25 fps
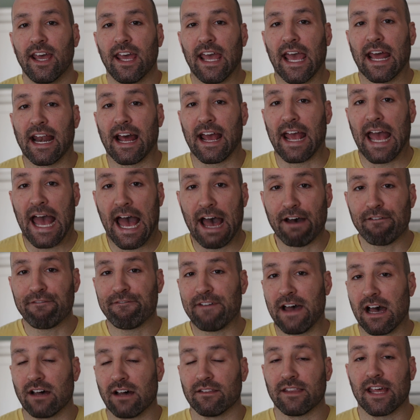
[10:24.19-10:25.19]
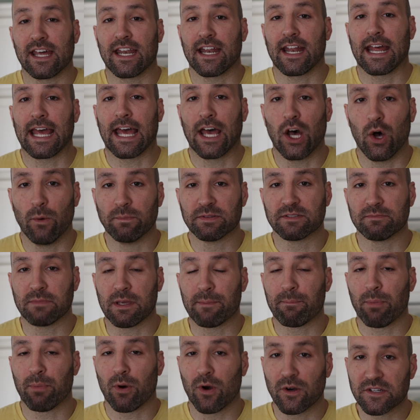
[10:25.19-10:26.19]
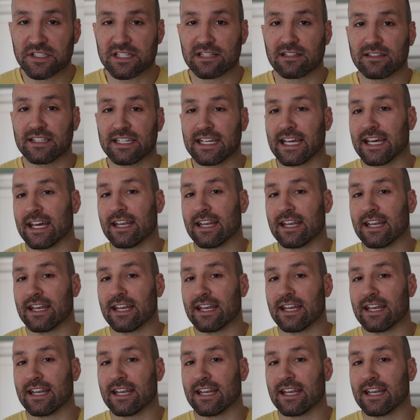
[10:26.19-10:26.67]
and I have found that it helps me personally,